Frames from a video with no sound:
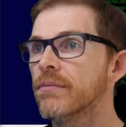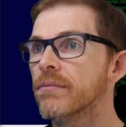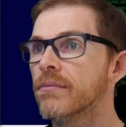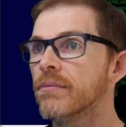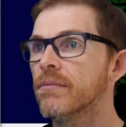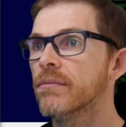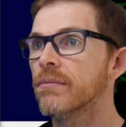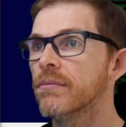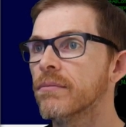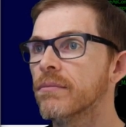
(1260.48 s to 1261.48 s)

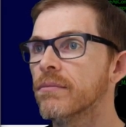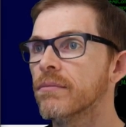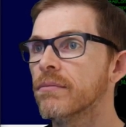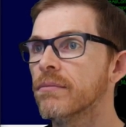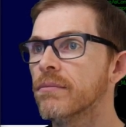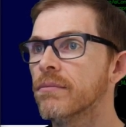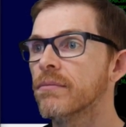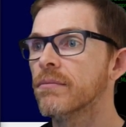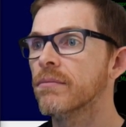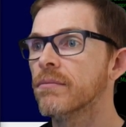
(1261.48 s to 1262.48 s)

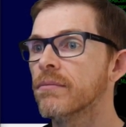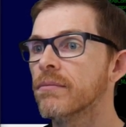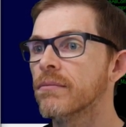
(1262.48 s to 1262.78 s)
(no one is talking)